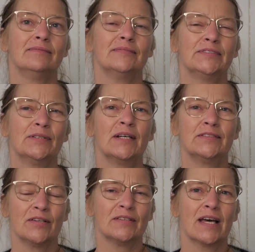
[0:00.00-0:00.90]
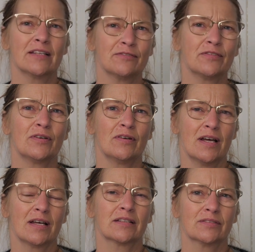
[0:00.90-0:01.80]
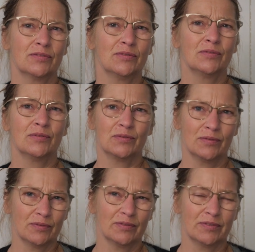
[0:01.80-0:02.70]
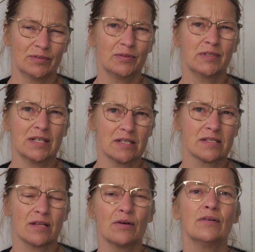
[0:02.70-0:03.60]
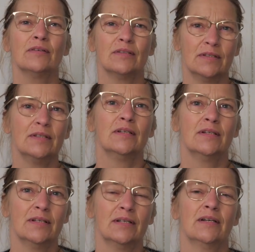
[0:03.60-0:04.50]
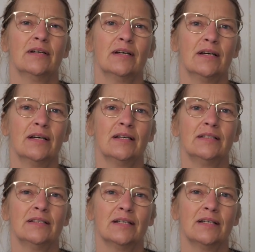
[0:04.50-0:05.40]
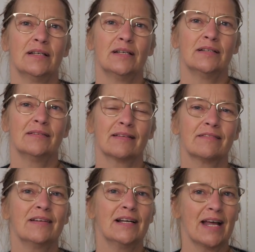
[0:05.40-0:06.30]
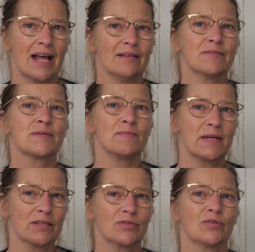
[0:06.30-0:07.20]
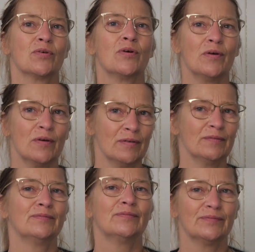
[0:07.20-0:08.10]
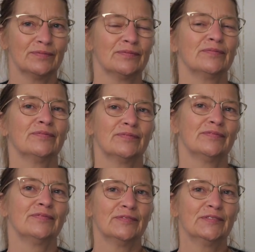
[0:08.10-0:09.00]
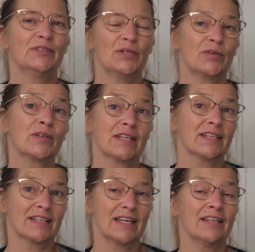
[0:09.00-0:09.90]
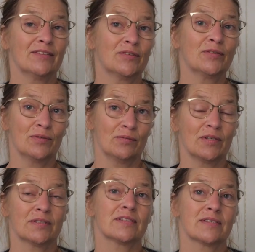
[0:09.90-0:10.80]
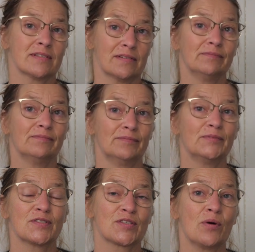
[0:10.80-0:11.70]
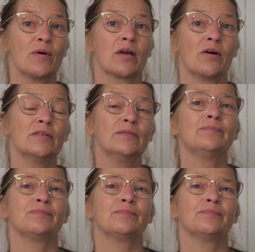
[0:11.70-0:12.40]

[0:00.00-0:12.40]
So I've done that for like two years now, and that really helps me to look into what's going on.